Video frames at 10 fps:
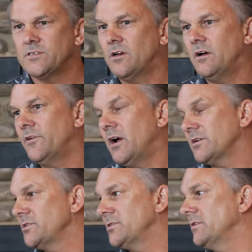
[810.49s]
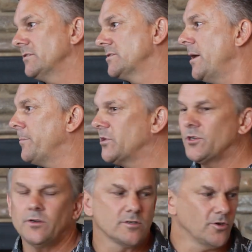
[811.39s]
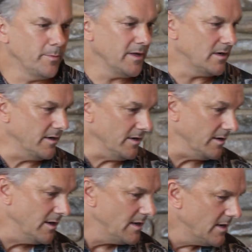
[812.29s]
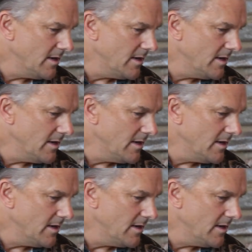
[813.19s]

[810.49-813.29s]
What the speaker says: dissolved oxygen, temperature, turbidity.